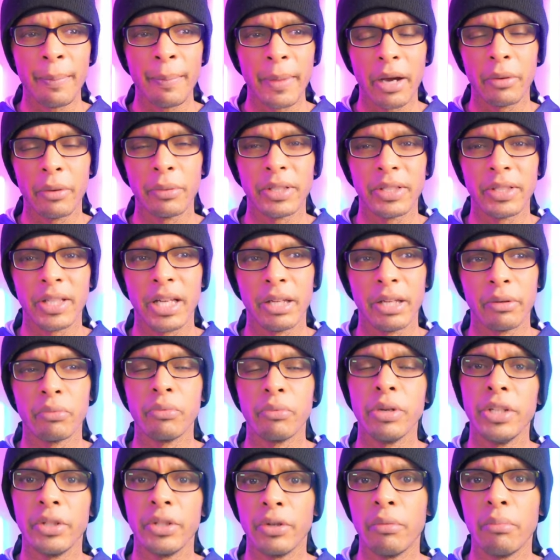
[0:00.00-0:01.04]
I would say
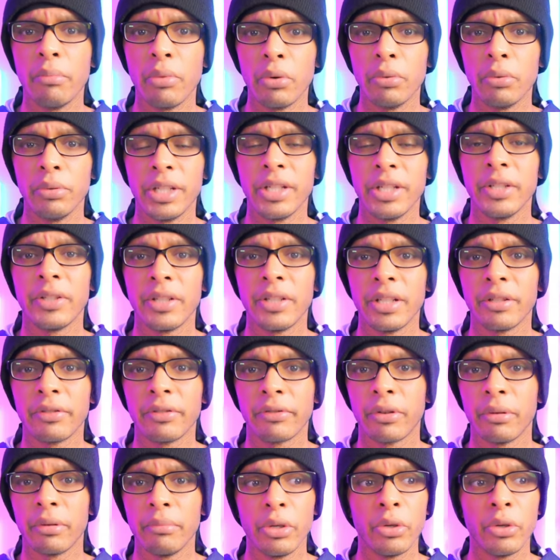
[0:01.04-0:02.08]
reasonable distance
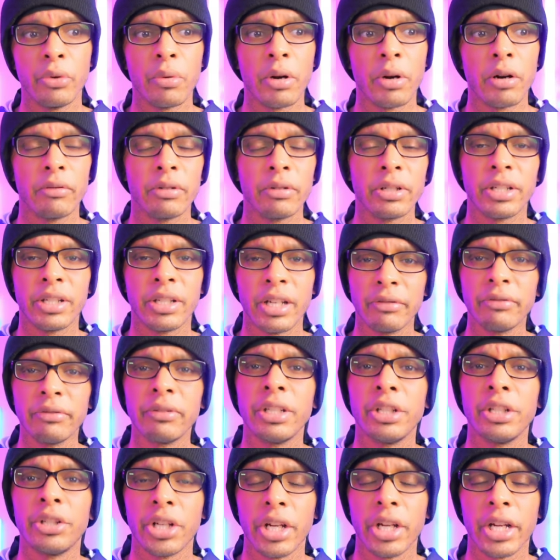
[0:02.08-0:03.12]
from you or wherever,
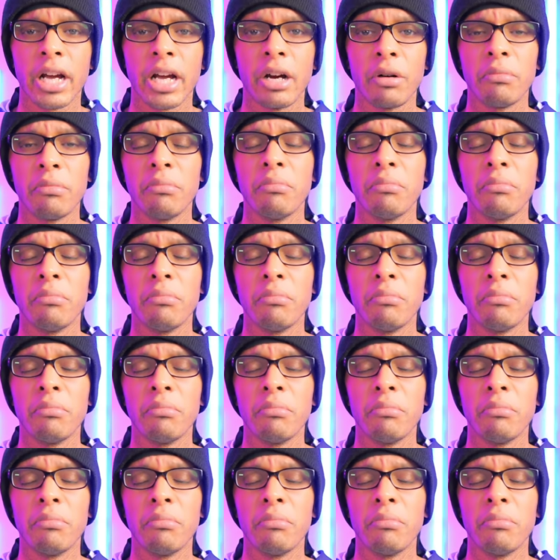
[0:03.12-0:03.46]
definitely check out